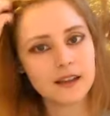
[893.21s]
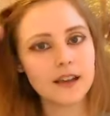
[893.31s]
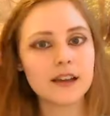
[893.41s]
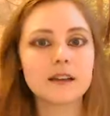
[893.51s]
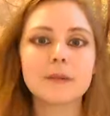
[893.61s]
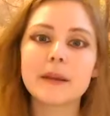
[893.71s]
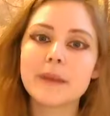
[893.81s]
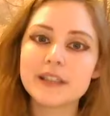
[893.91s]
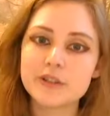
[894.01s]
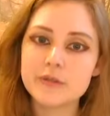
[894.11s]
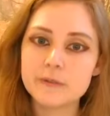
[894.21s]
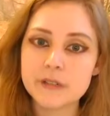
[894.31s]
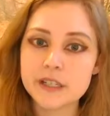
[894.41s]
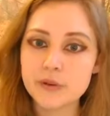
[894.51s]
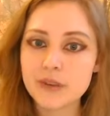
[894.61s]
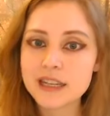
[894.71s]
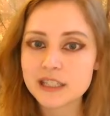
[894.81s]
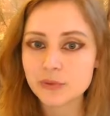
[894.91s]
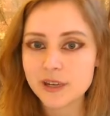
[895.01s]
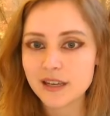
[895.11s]
I might do a video
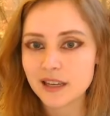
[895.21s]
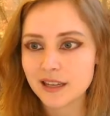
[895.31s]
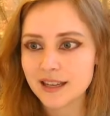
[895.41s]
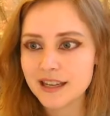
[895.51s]
next week